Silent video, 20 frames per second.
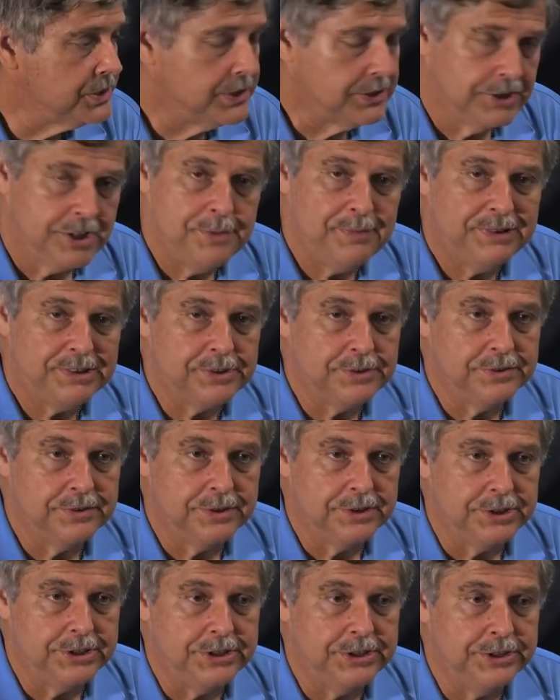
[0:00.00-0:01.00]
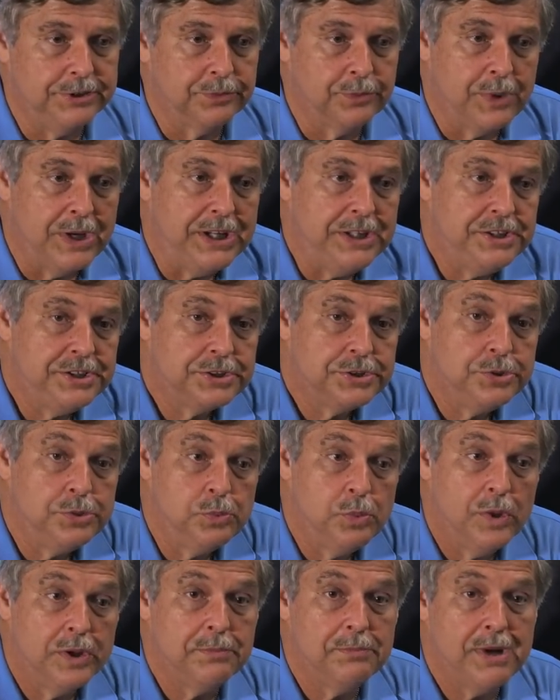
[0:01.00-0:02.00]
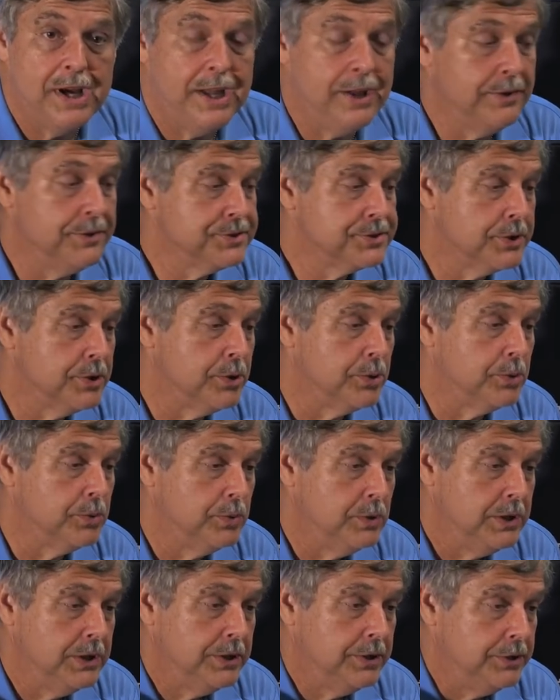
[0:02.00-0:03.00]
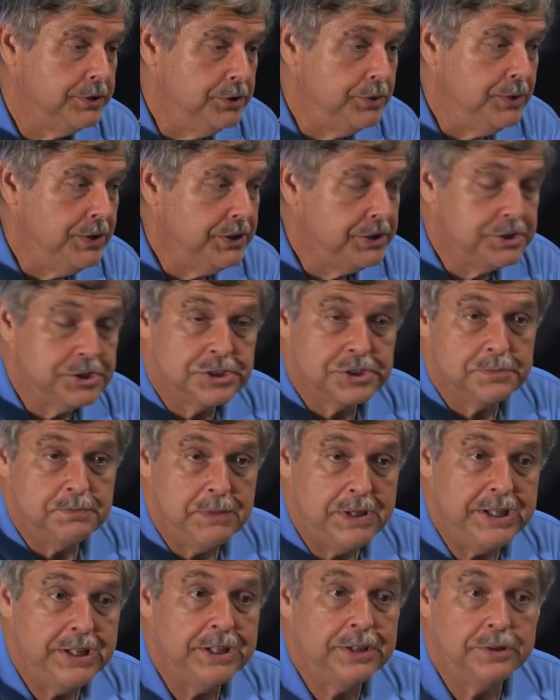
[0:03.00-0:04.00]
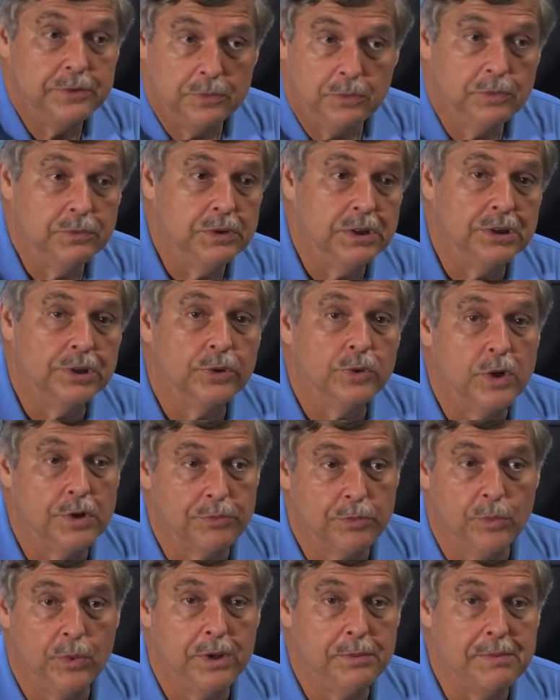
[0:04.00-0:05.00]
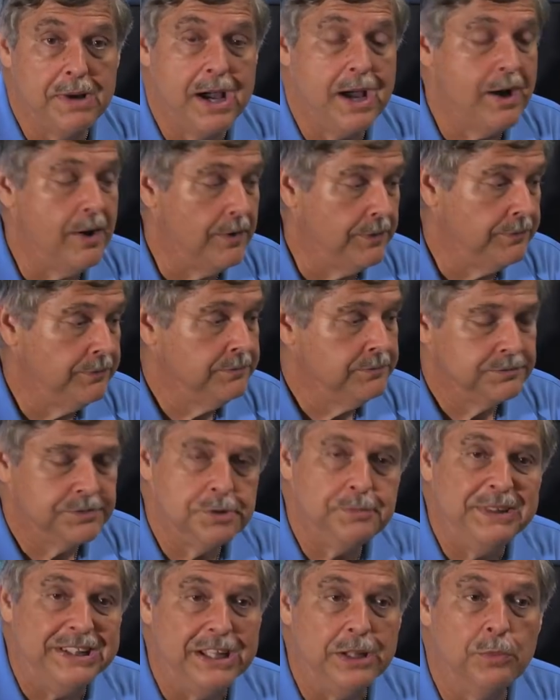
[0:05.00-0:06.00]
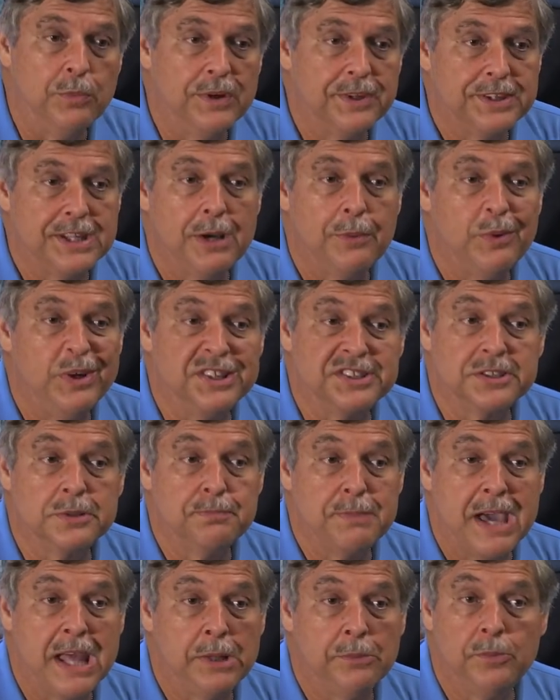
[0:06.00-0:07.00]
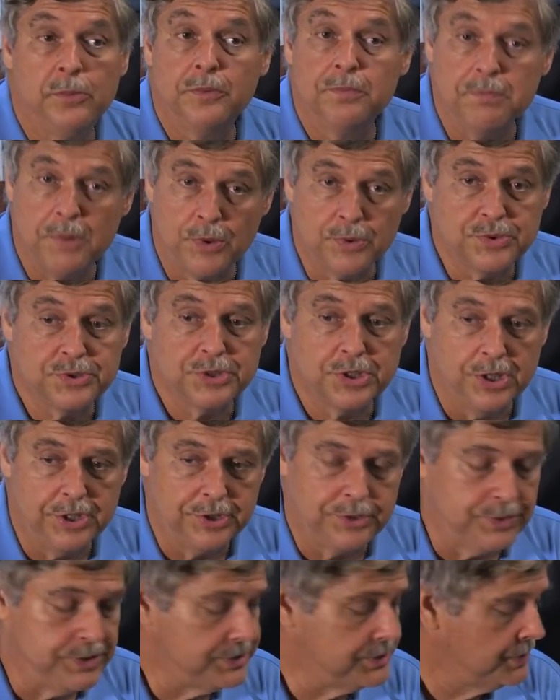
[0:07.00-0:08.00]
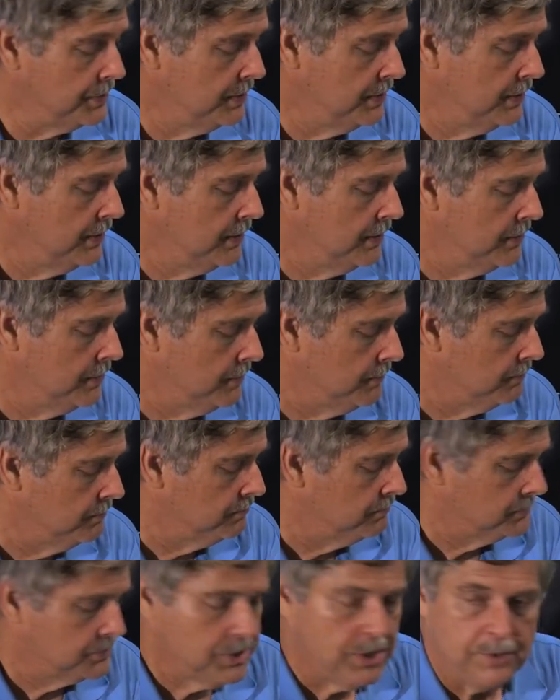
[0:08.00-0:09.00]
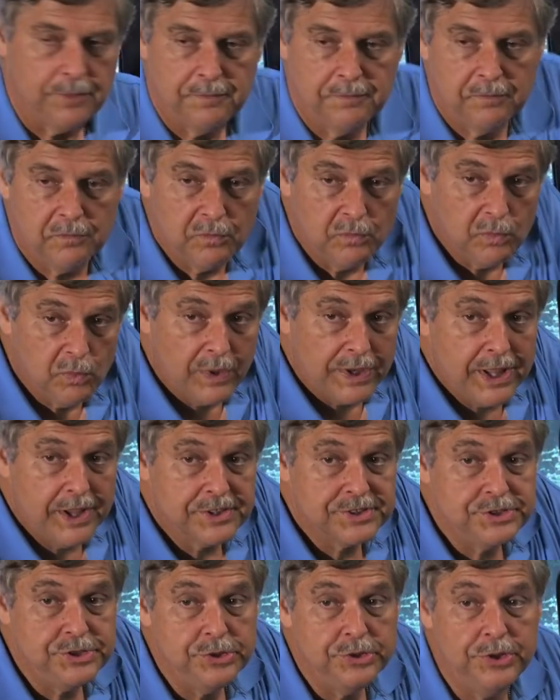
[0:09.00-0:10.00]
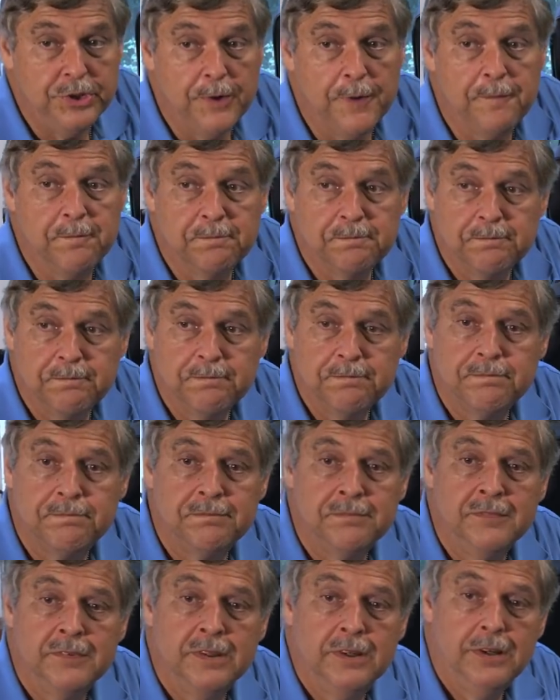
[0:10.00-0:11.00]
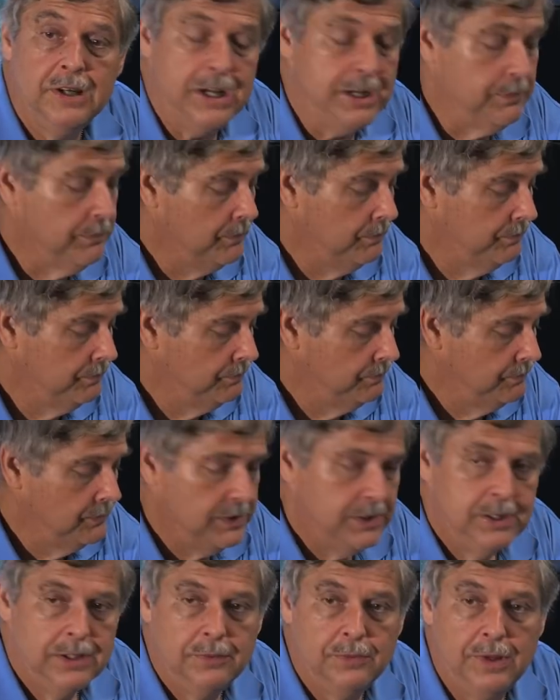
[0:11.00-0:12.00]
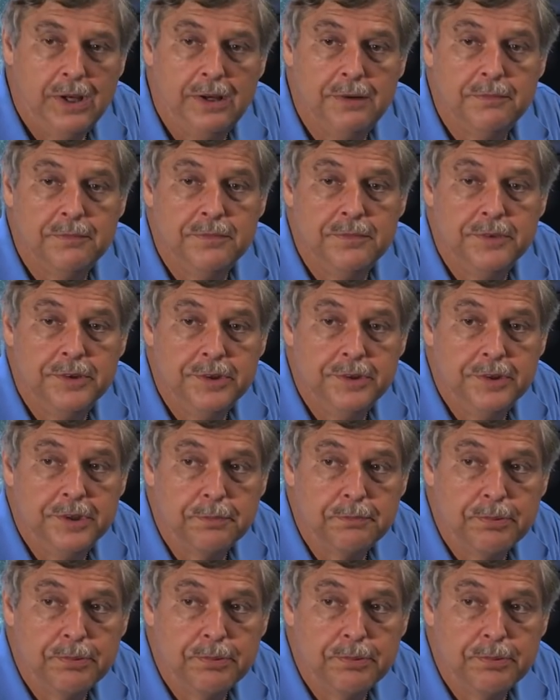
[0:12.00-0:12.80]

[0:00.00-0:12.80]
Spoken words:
limit the range to 1 mile. So Yuneec just made it a little over 1 mile to begin with. That way it's compatible with most countries. So what else do you do? All right. Well, the